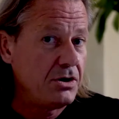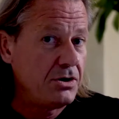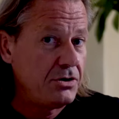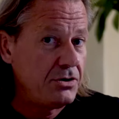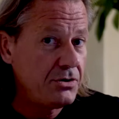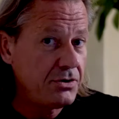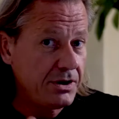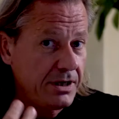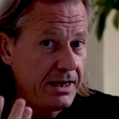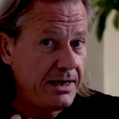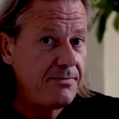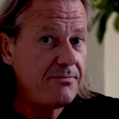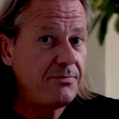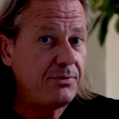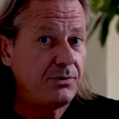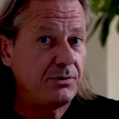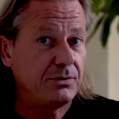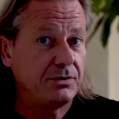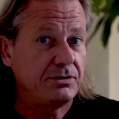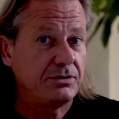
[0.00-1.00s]
you can
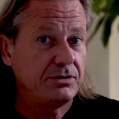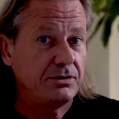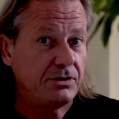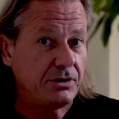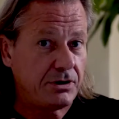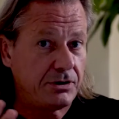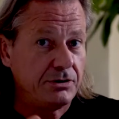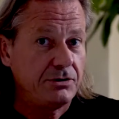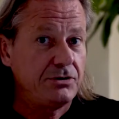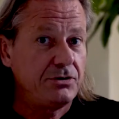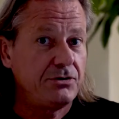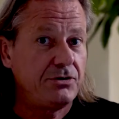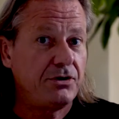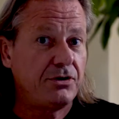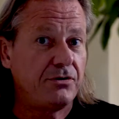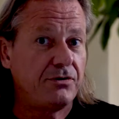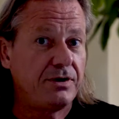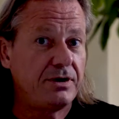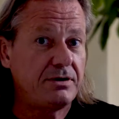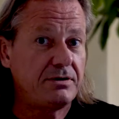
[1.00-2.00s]
import onto the
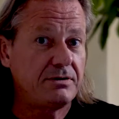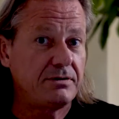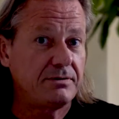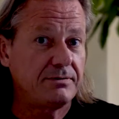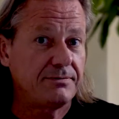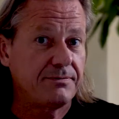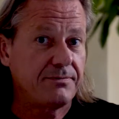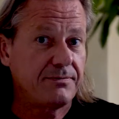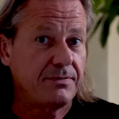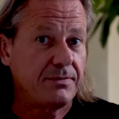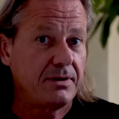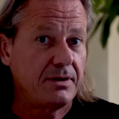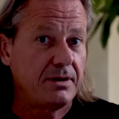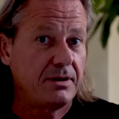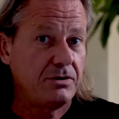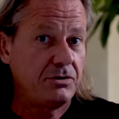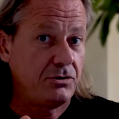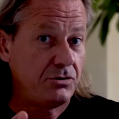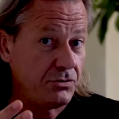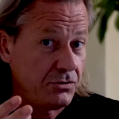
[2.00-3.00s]
grid
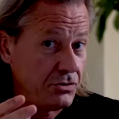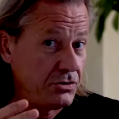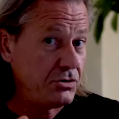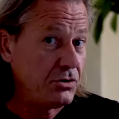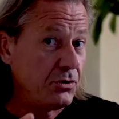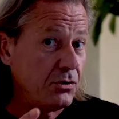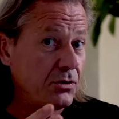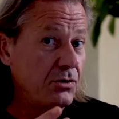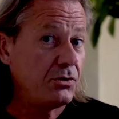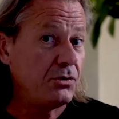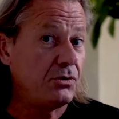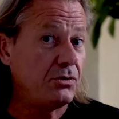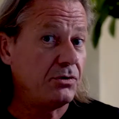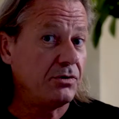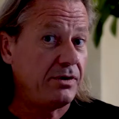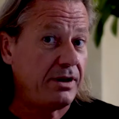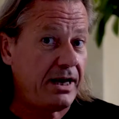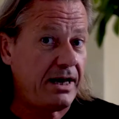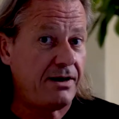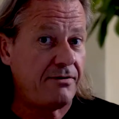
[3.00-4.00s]
to
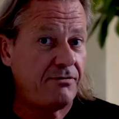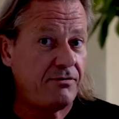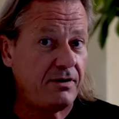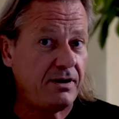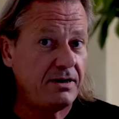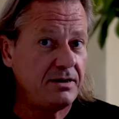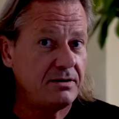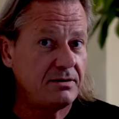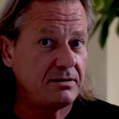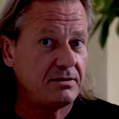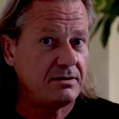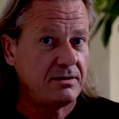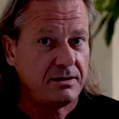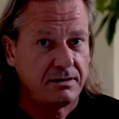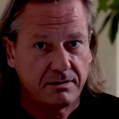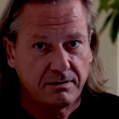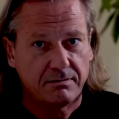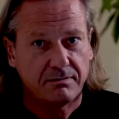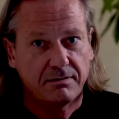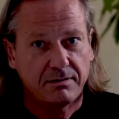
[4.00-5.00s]
so-called F-lists.
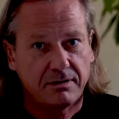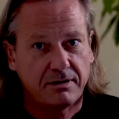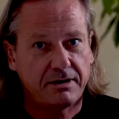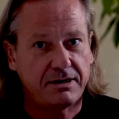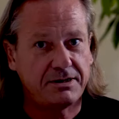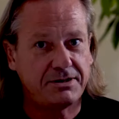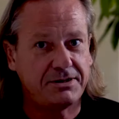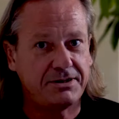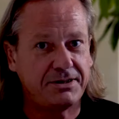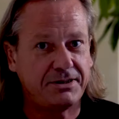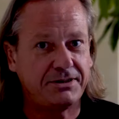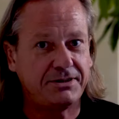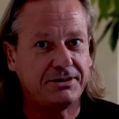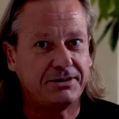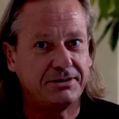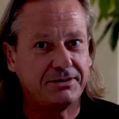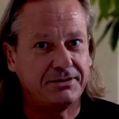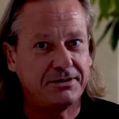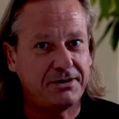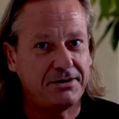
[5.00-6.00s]
And there's
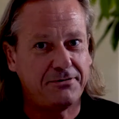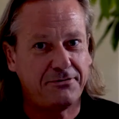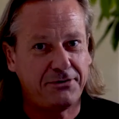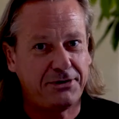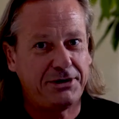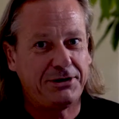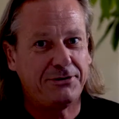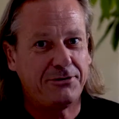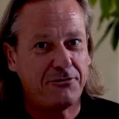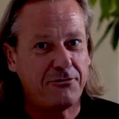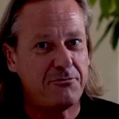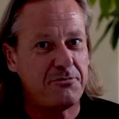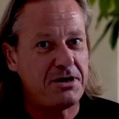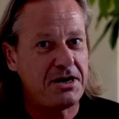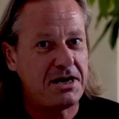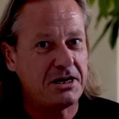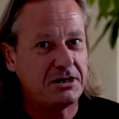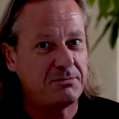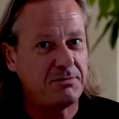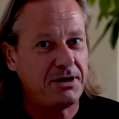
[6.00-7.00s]
another video of me
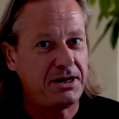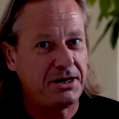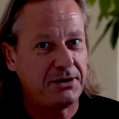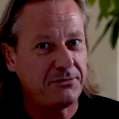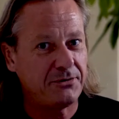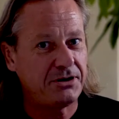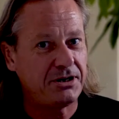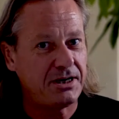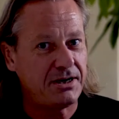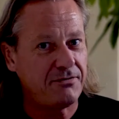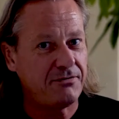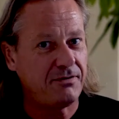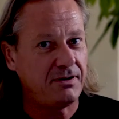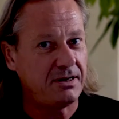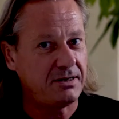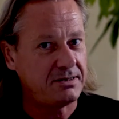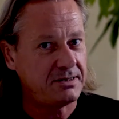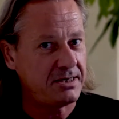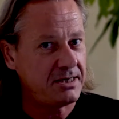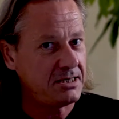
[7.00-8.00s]
explaining what an
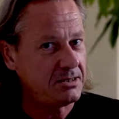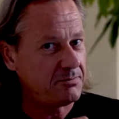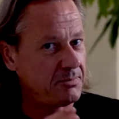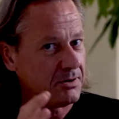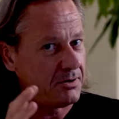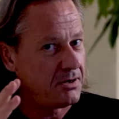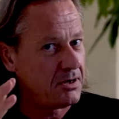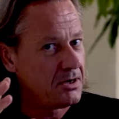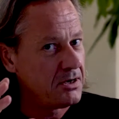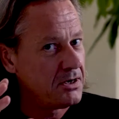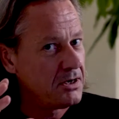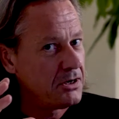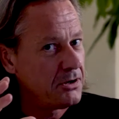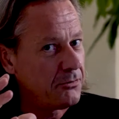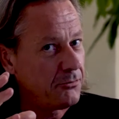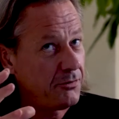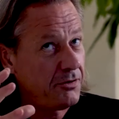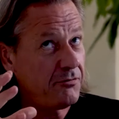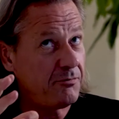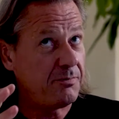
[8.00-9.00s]
F-list is, but
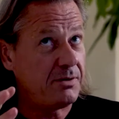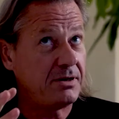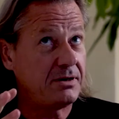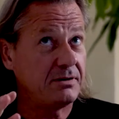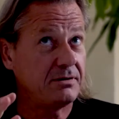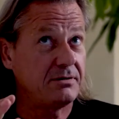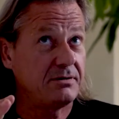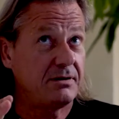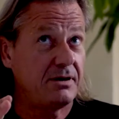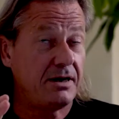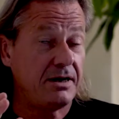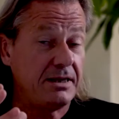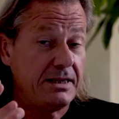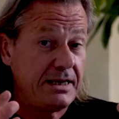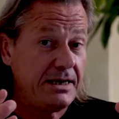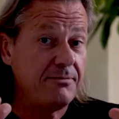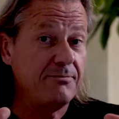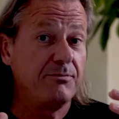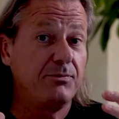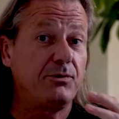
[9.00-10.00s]
we've built an
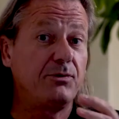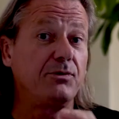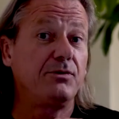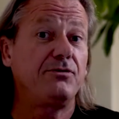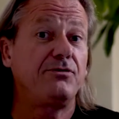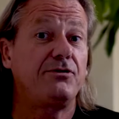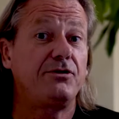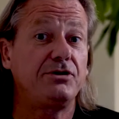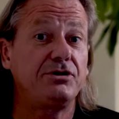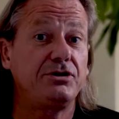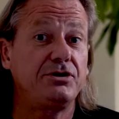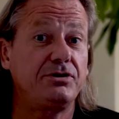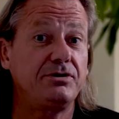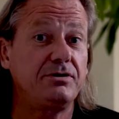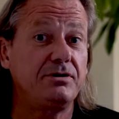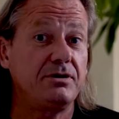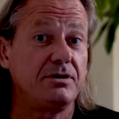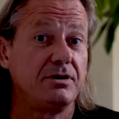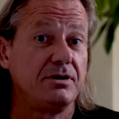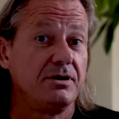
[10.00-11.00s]
import
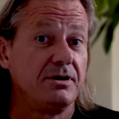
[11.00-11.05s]
function